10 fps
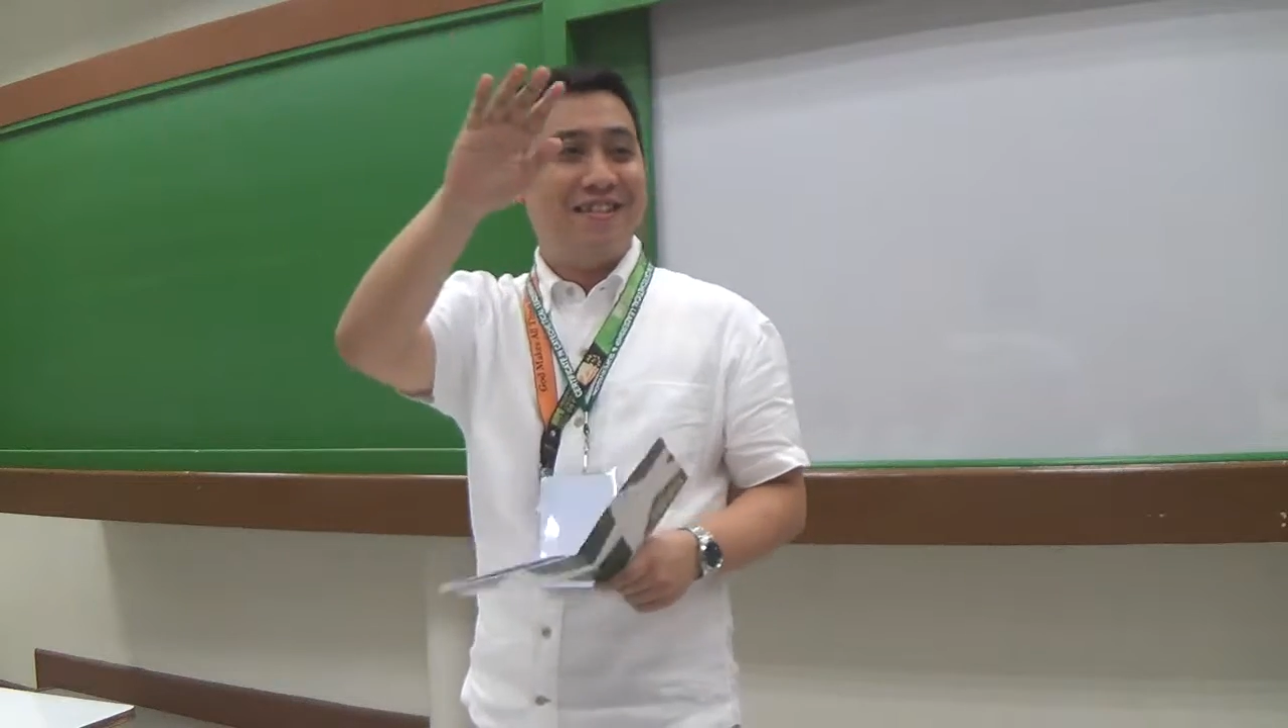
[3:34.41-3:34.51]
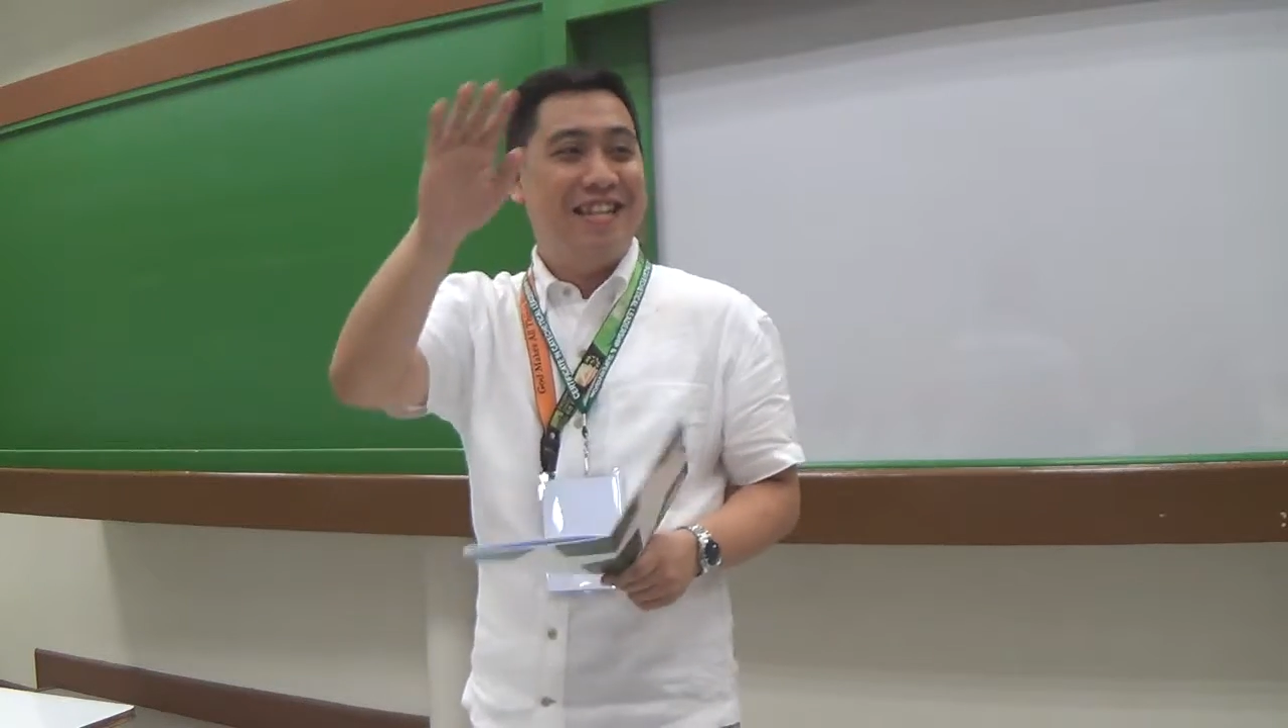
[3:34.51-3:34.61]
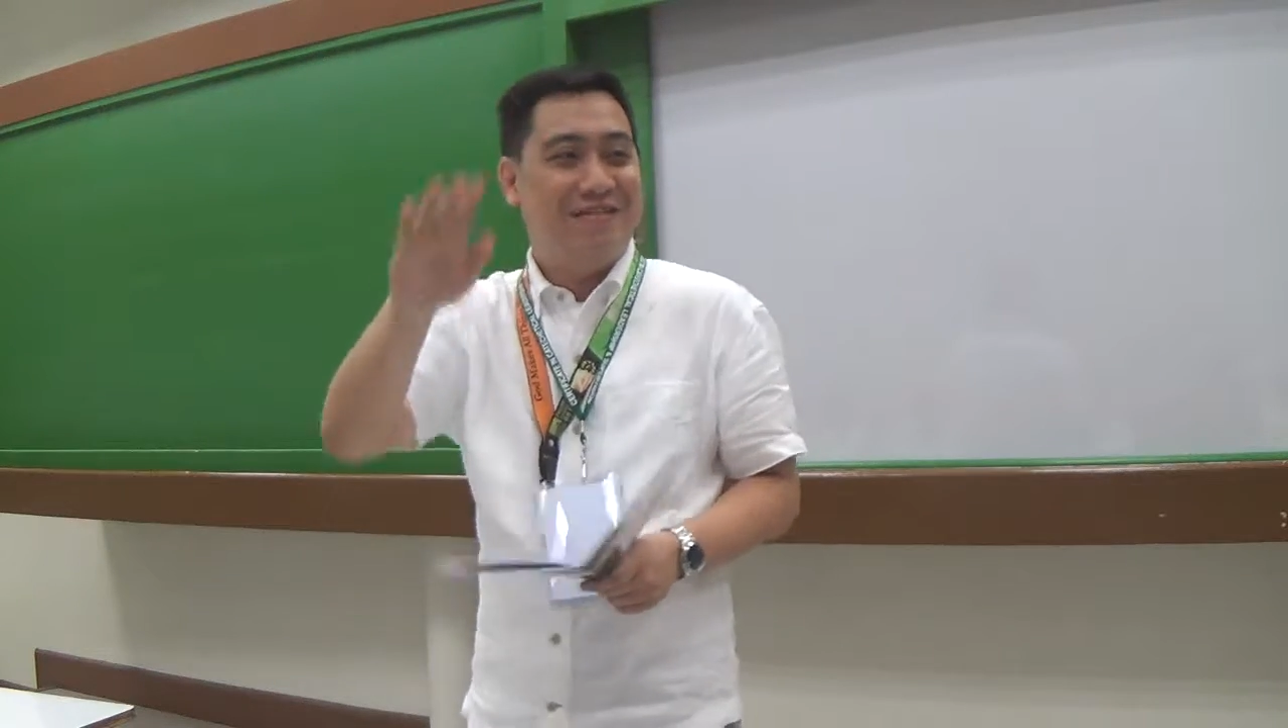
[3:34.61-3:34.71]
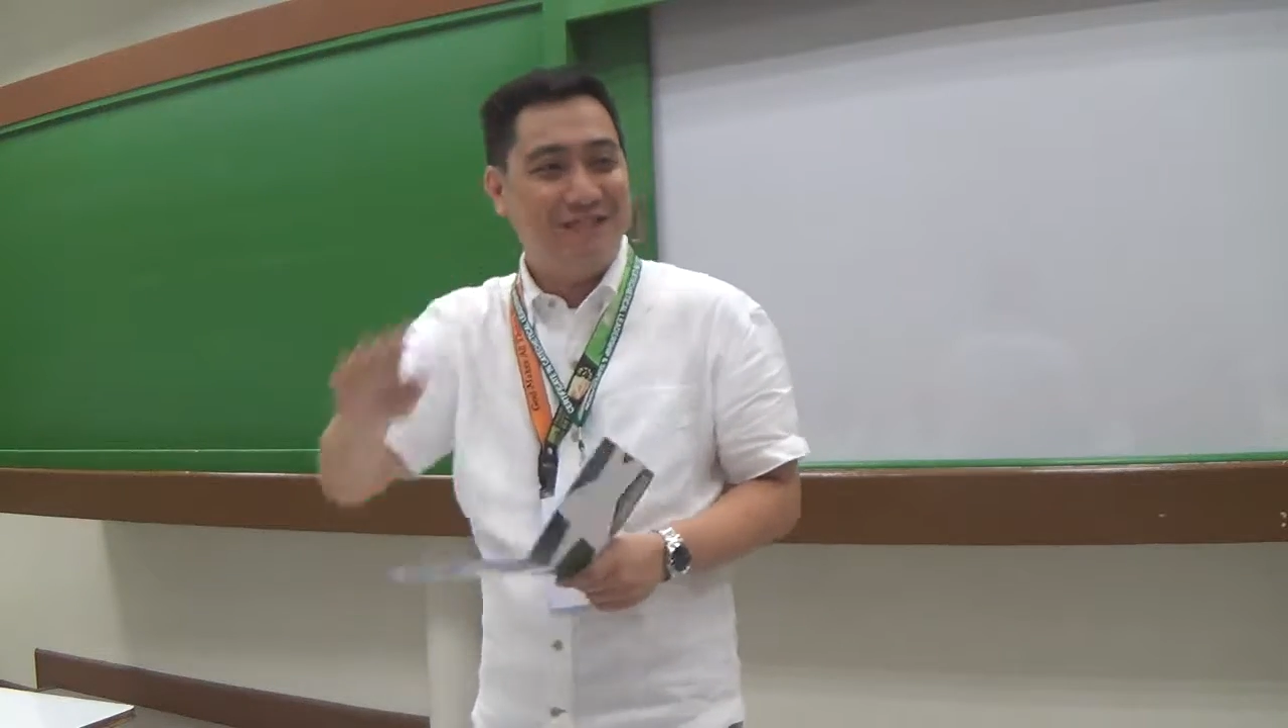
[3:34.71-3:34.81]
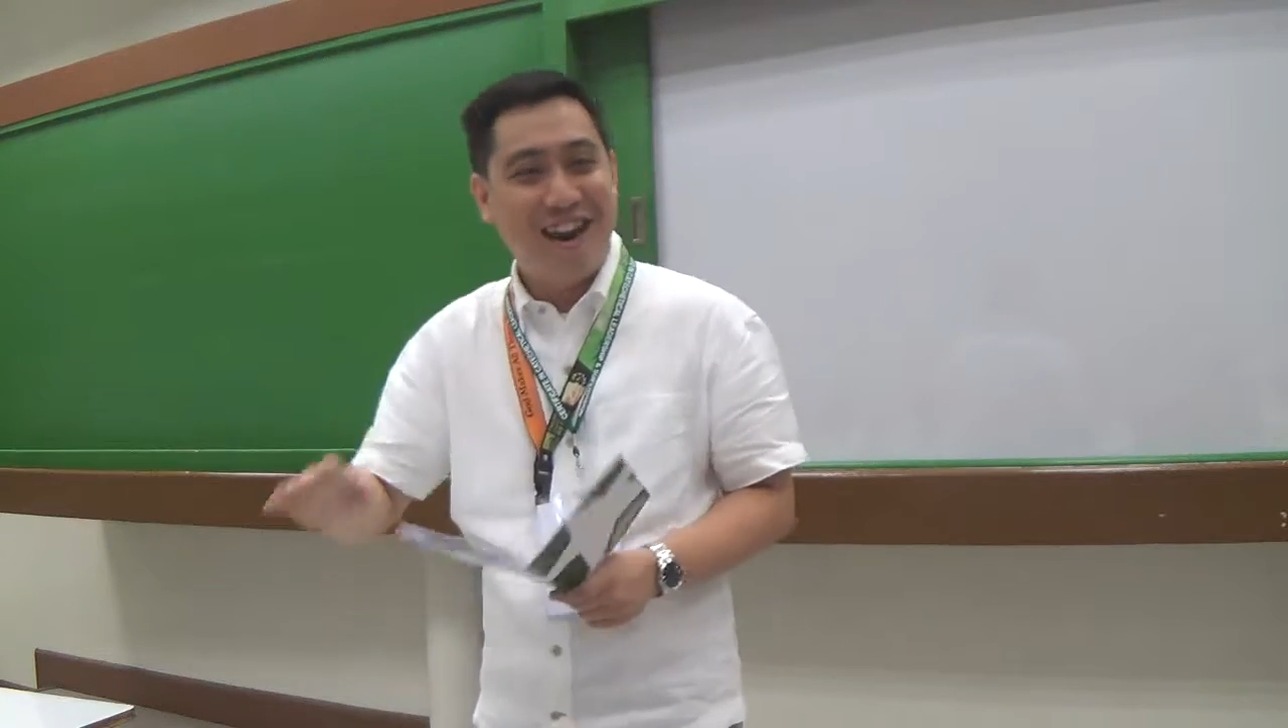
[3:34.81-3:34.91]

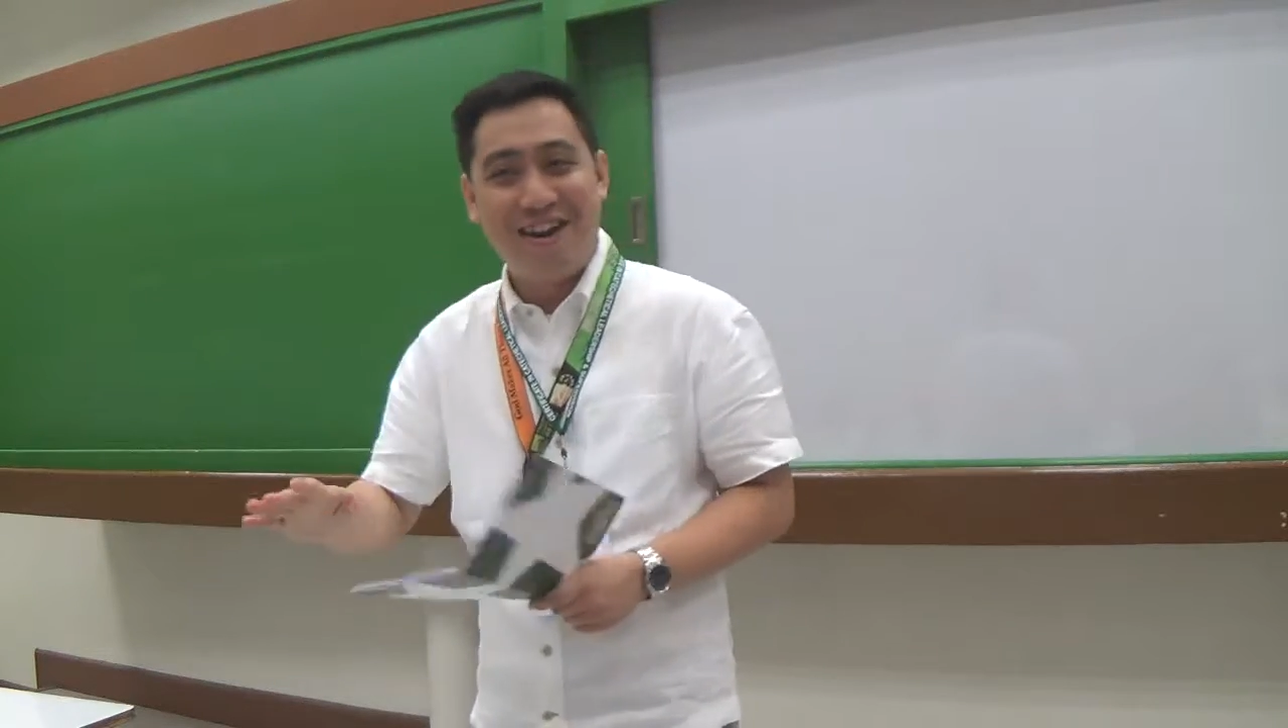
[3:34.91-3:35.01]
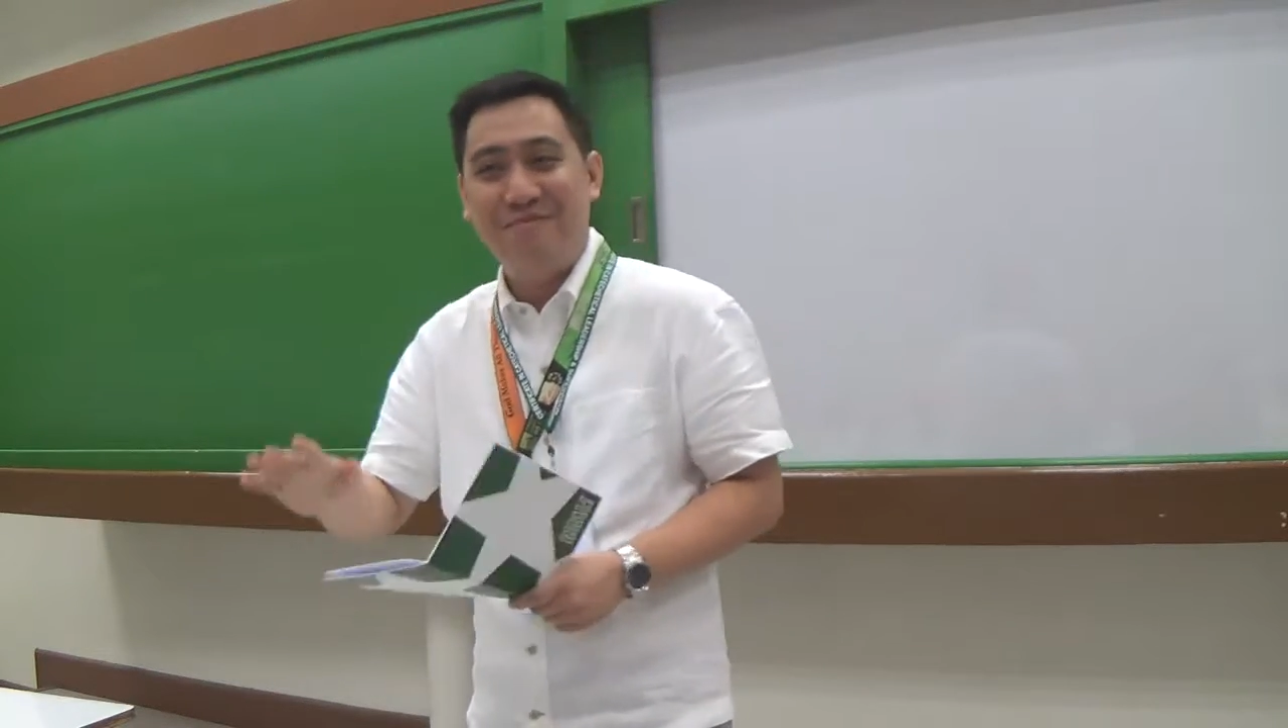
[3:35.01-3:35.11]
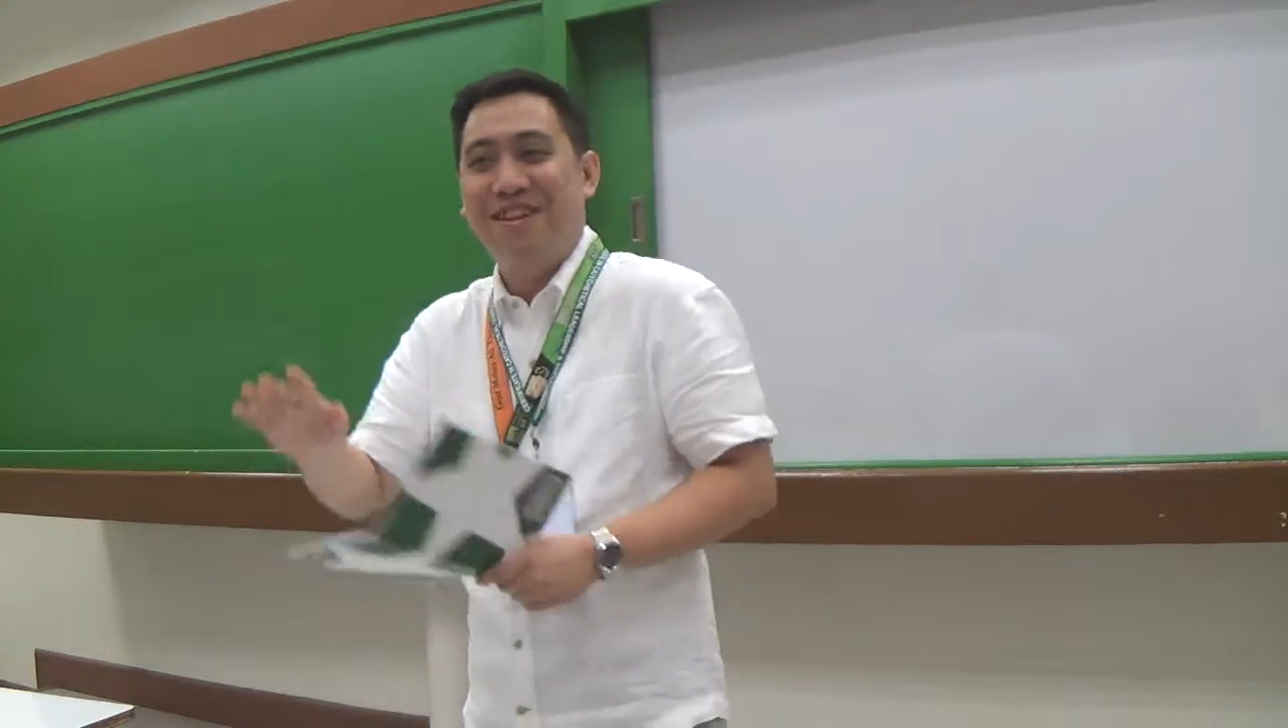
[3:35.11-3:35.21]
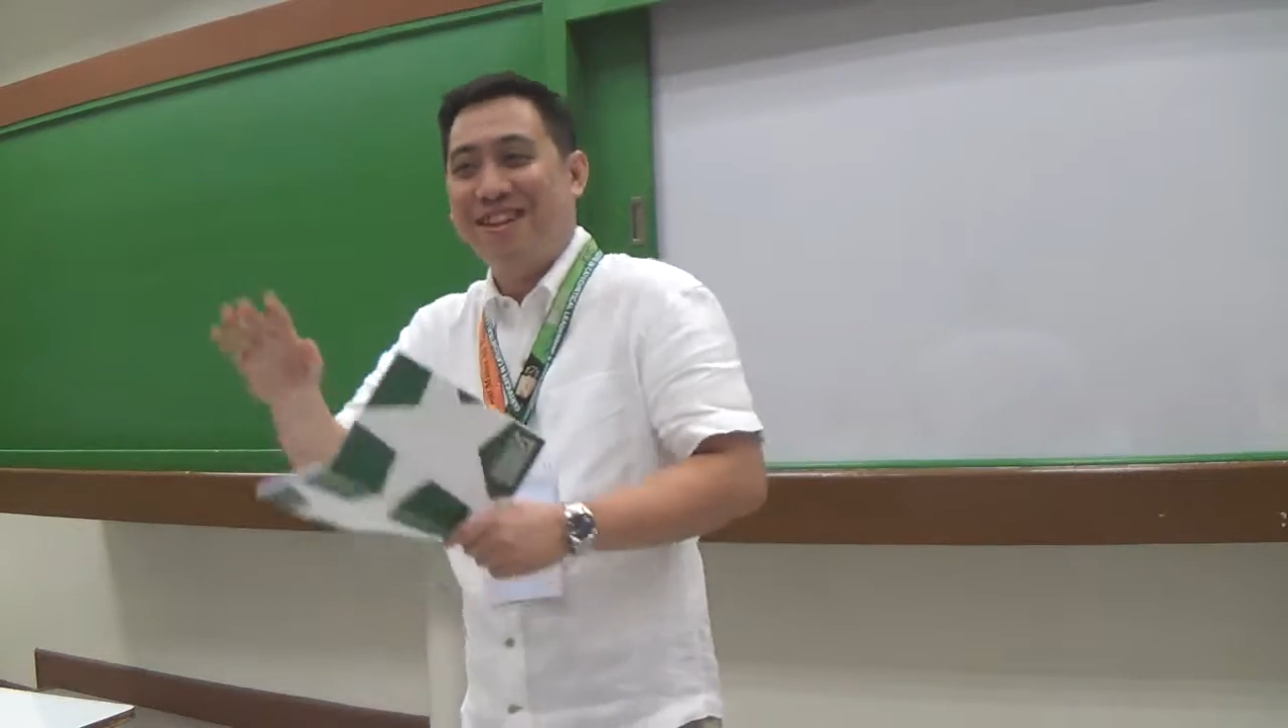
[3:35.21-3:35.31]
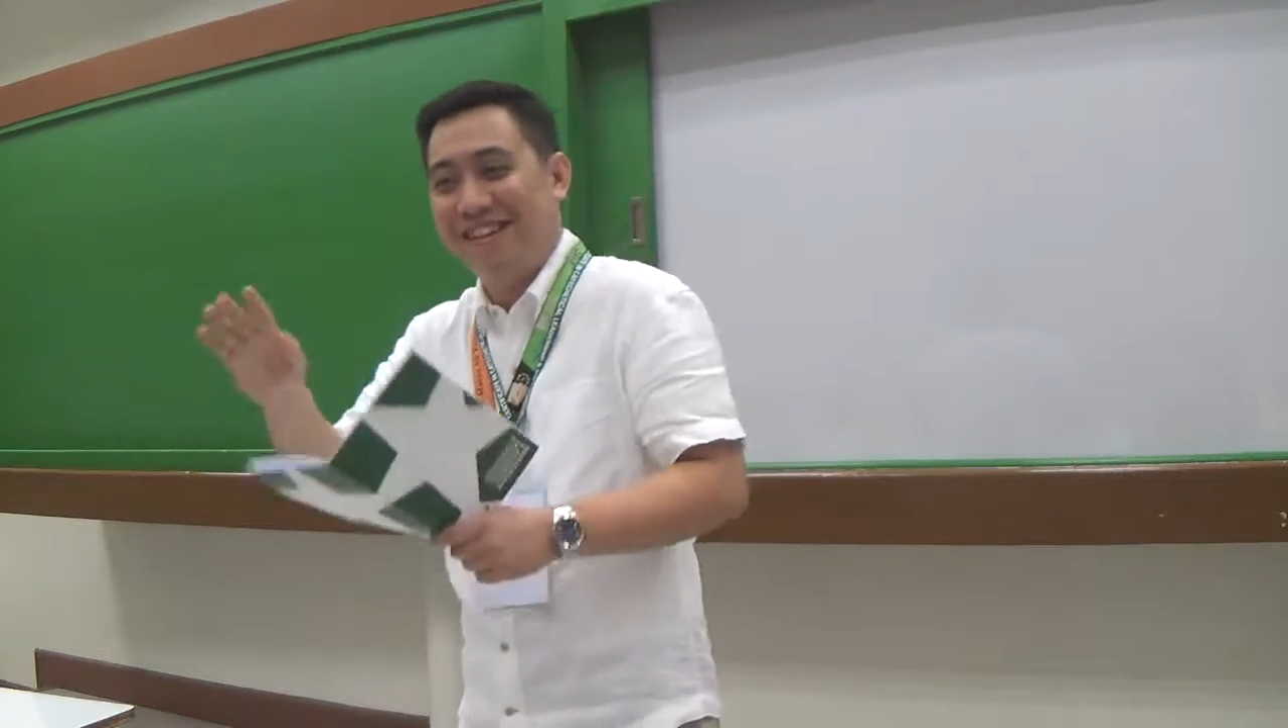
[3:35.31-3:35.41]
Hindi naman, ano?